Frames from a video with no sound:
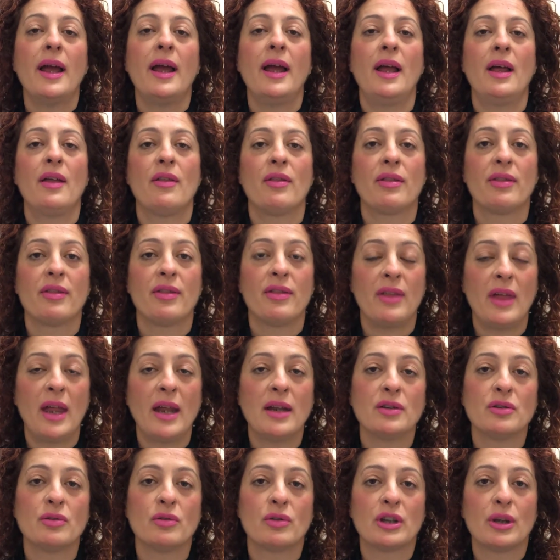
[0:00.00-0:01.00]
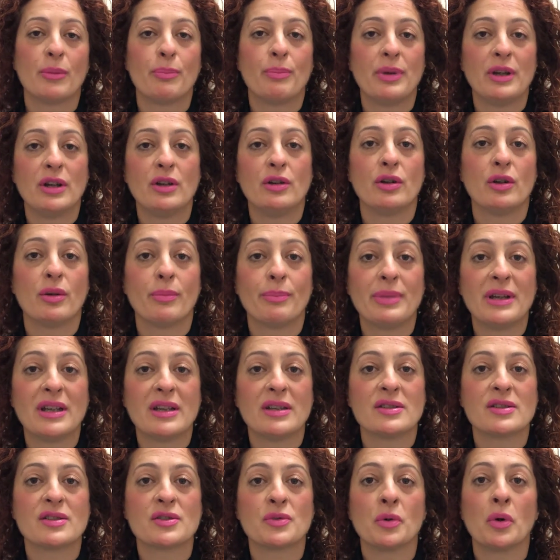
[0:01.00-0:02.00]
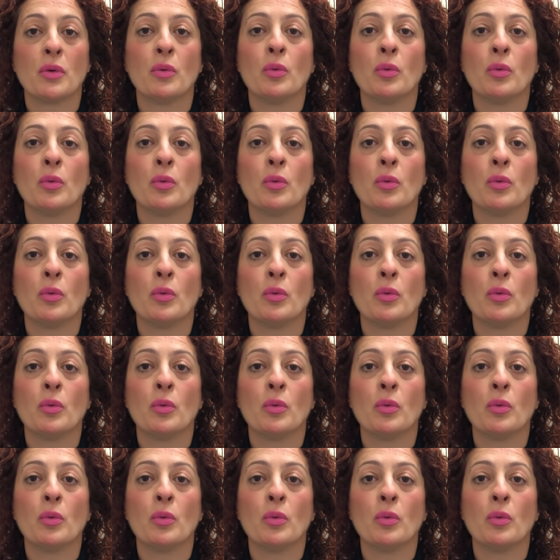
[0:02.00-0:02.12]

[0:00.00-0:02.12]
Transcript: and then you can pin your pins.